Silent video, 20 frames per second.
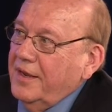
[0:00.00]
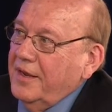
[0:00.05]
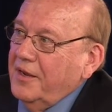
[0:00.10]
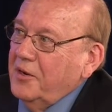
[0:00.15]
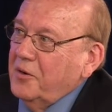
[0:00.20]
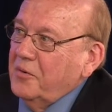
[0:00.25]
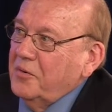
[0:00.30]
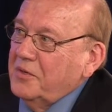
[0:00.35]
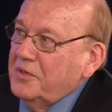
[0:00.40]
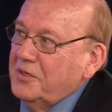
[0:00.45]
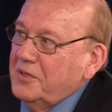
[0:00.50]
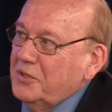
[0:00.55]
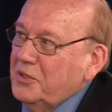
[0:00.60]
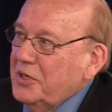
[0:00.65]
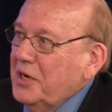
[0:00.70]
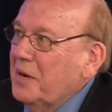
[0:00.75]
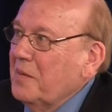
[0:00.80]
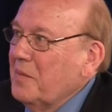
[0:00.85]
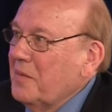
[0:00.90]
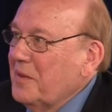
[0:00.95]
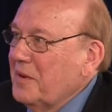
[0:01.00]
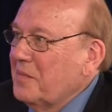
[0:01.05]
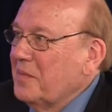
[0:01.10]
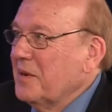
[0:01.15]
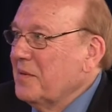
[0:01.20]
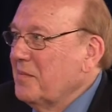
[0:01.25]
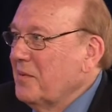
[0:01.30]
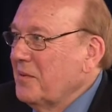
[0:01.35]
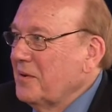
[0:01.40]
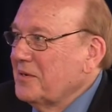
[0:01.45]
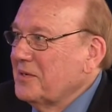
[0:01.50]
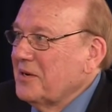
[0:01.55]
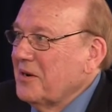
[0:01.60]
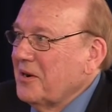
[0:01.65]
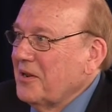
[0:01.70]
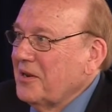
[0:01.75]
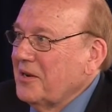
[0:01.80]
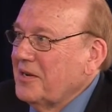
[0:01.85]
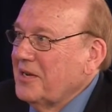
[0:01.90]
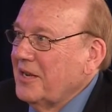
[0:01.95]
it's a gem that people are
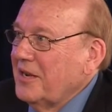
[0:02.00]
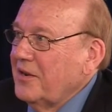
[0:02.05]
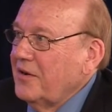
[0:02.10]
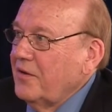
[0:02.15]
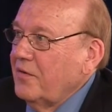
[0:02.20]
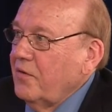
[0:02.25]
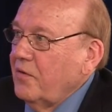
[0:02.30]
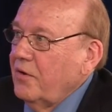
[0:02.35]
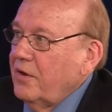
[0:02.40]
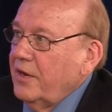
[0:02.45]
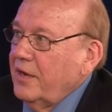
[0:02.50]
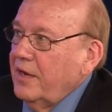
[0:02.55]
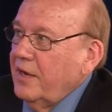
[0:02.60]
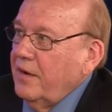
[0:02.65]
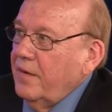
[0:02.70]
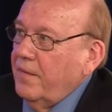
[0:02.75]
starting to take another look at.